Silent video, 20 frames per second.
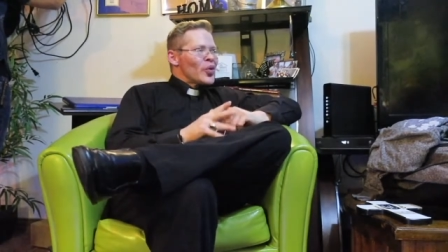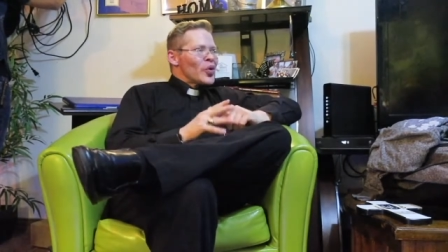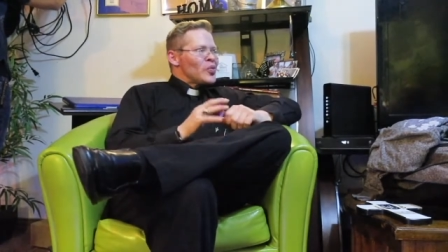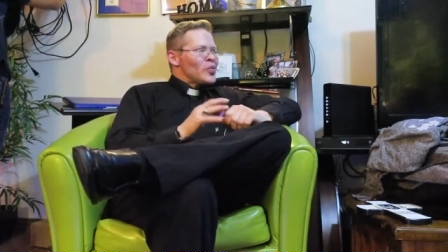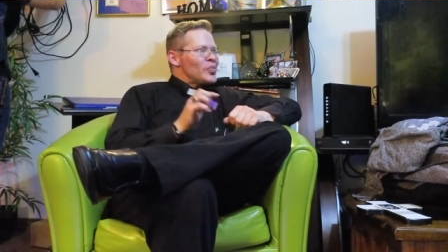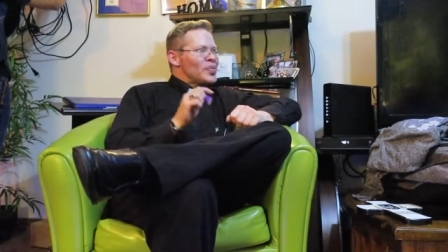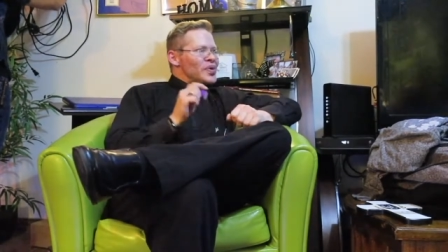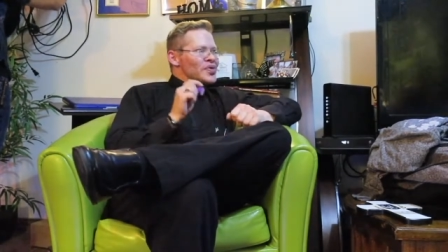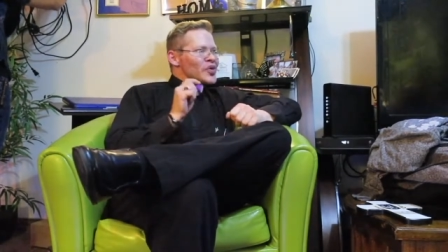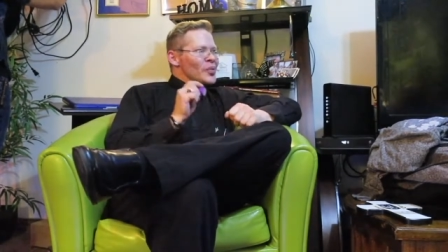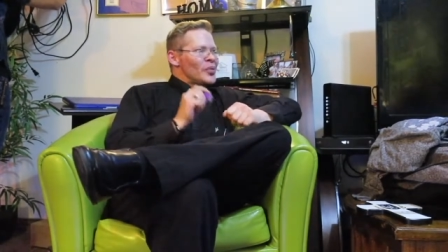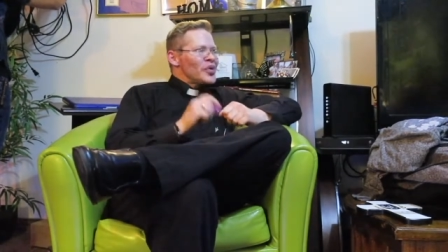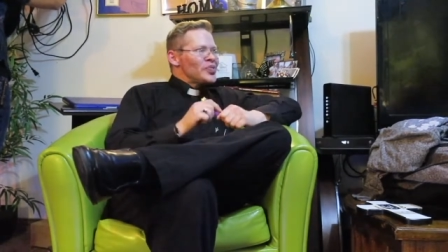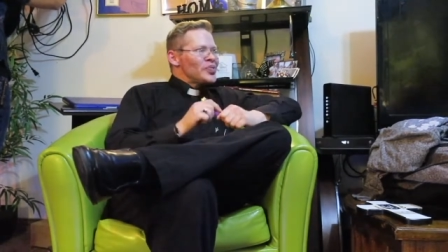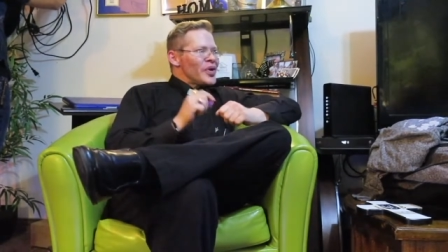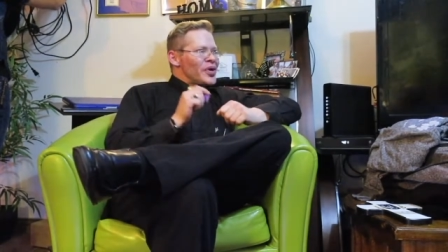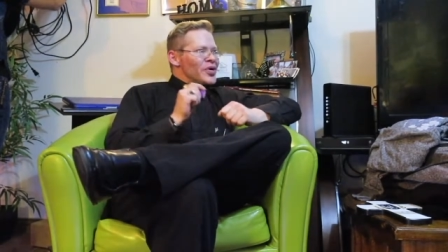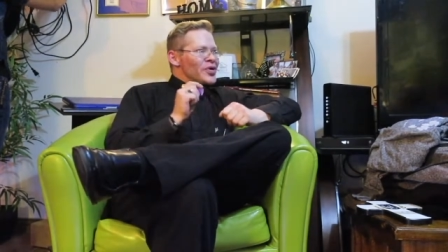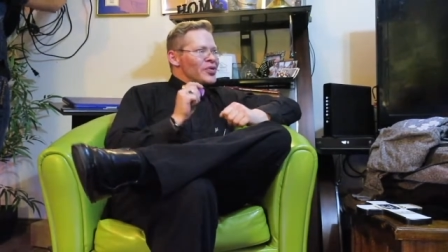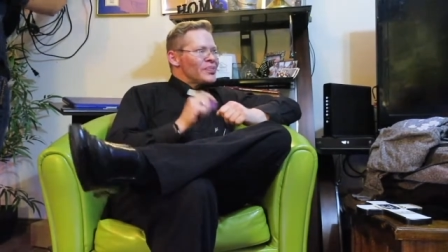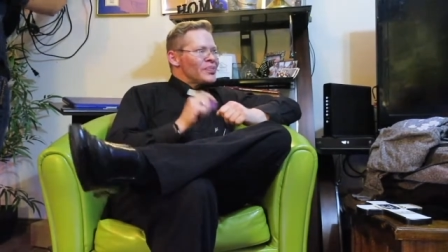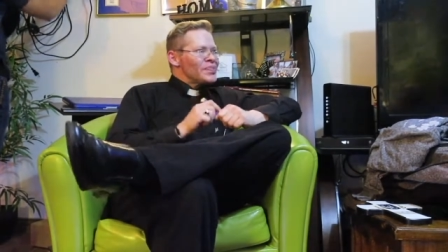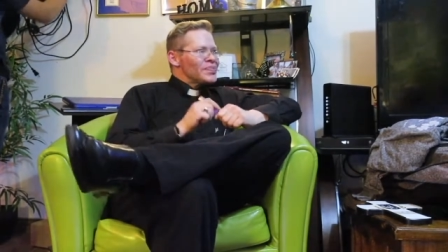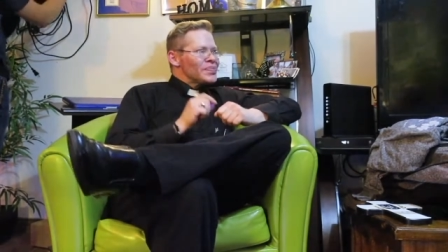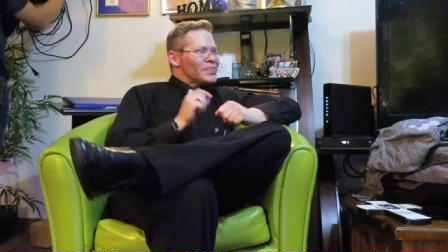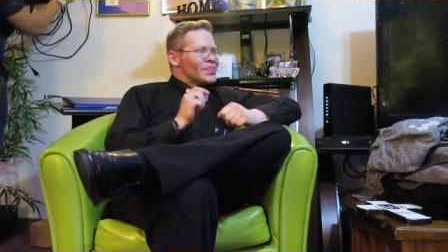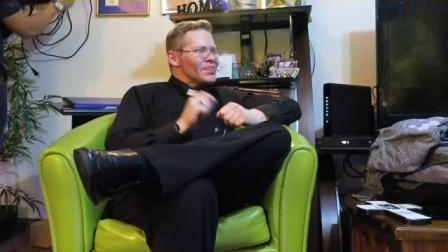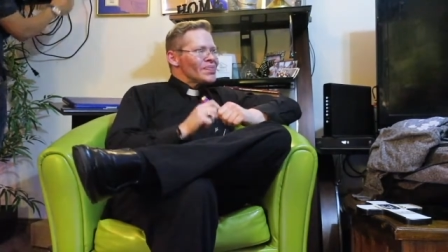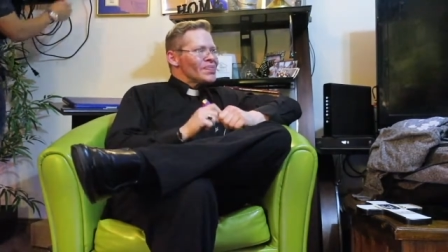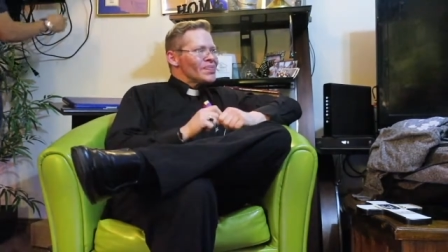world would be so much better.
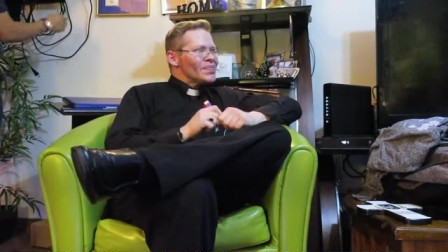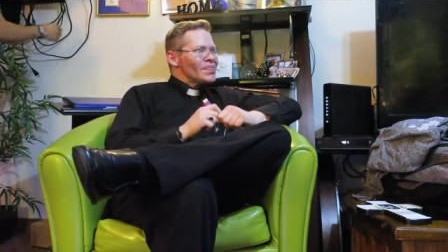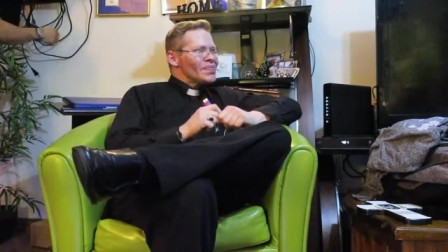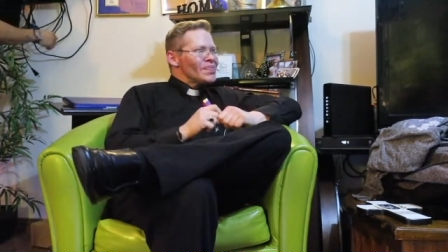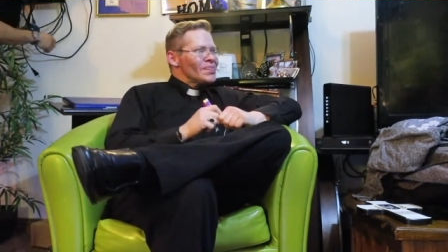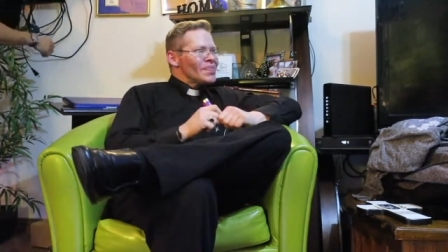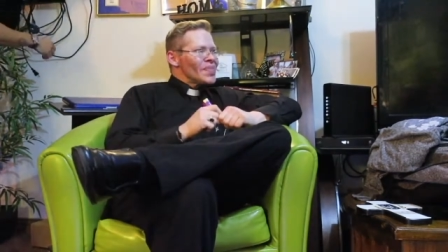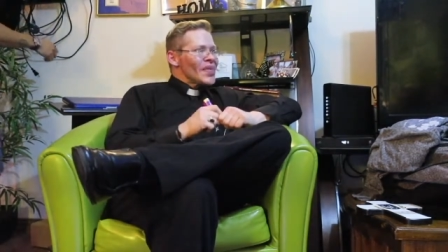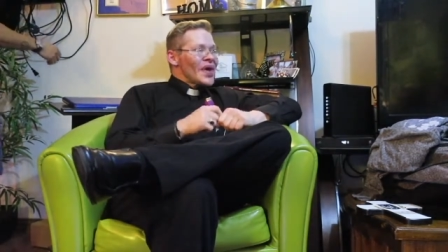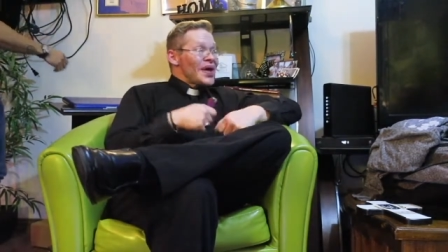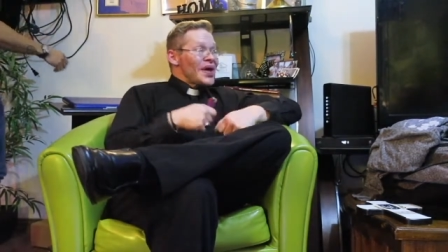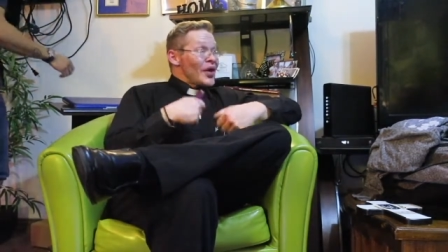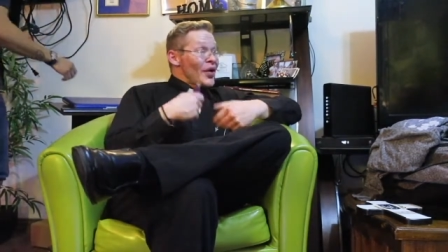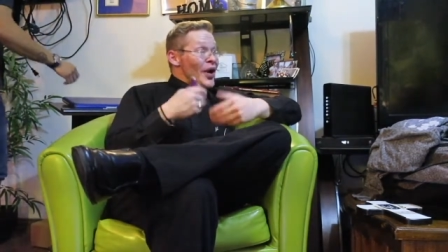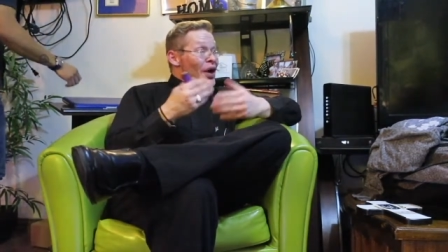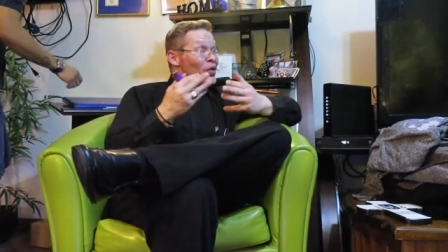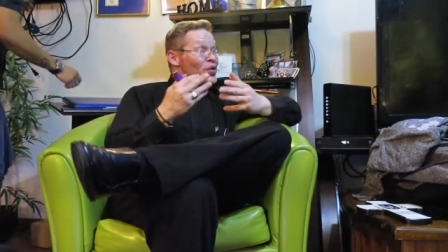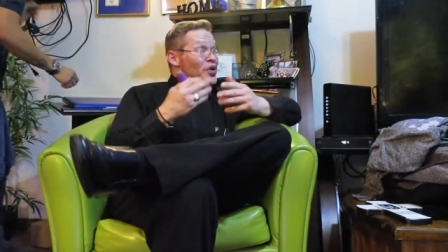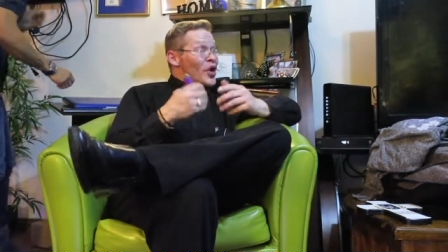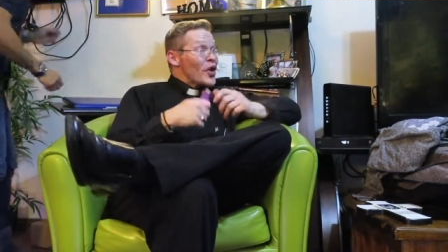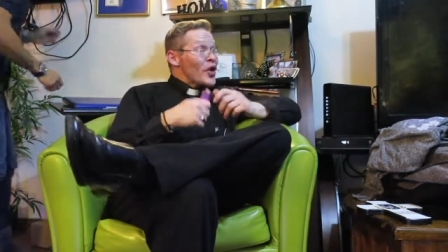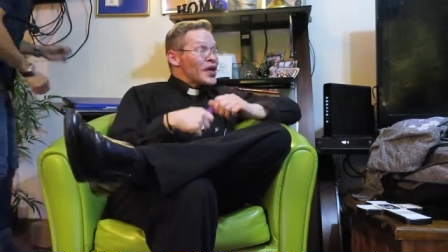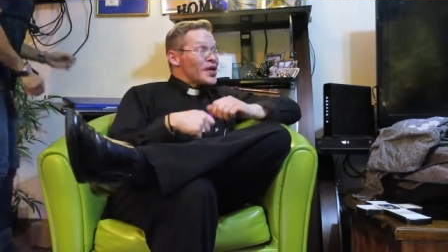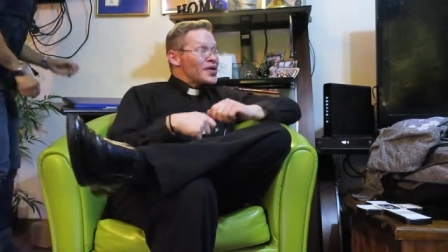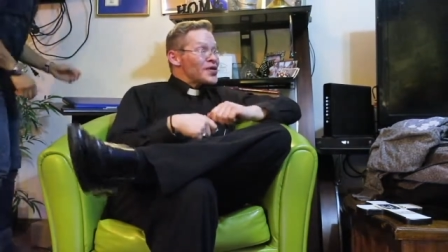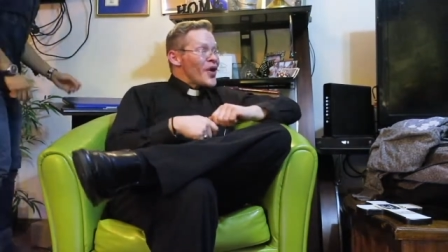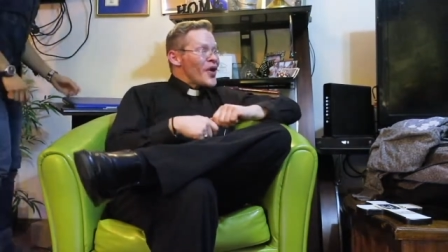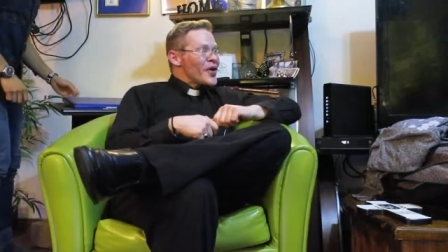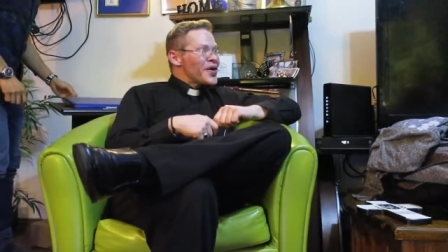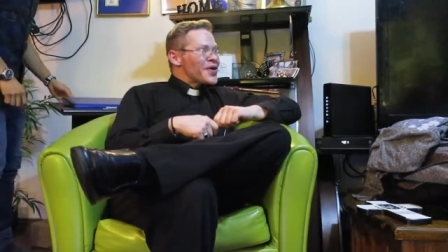And here I go talking
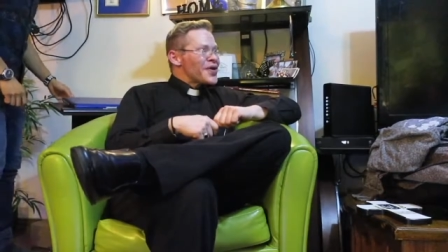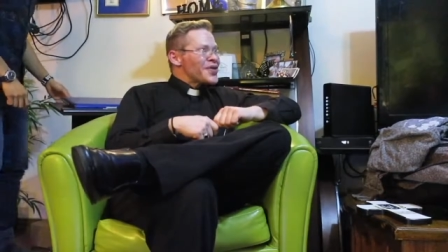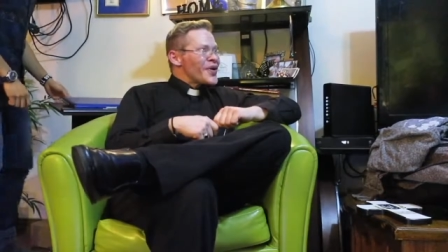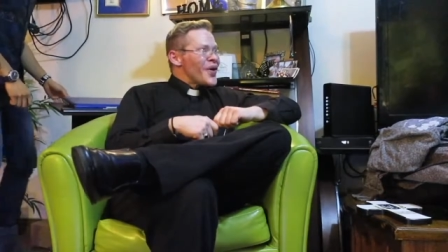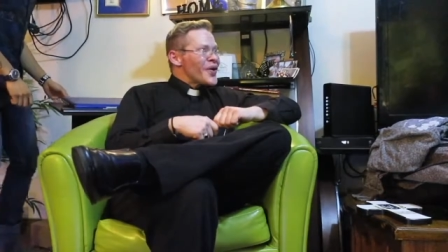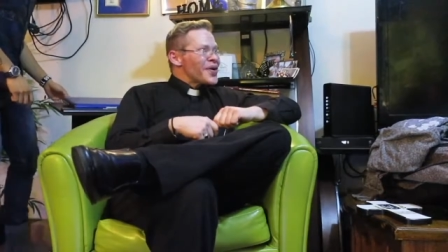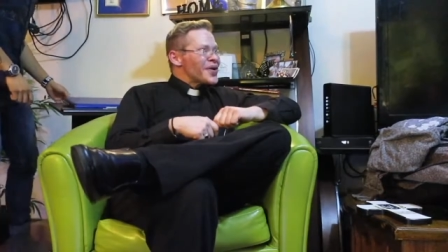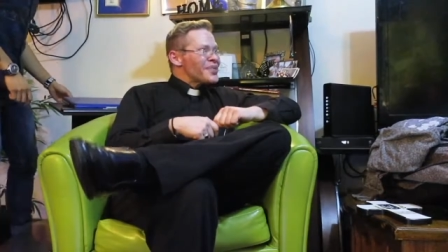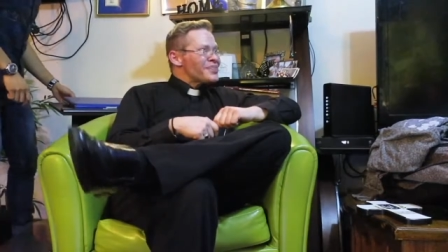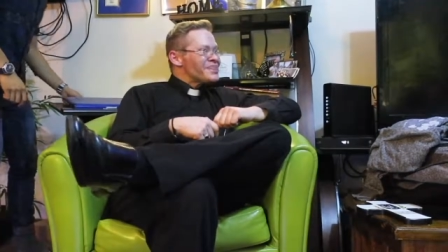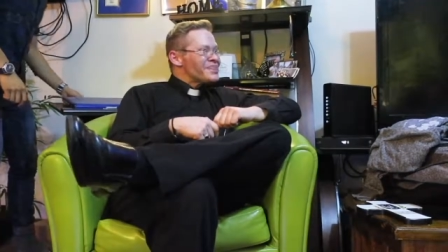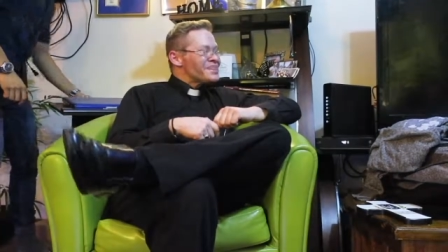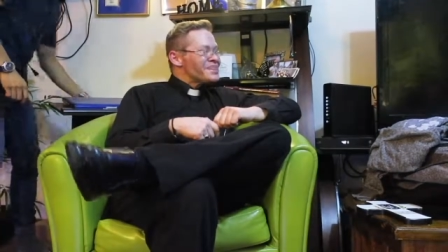and talking and talking.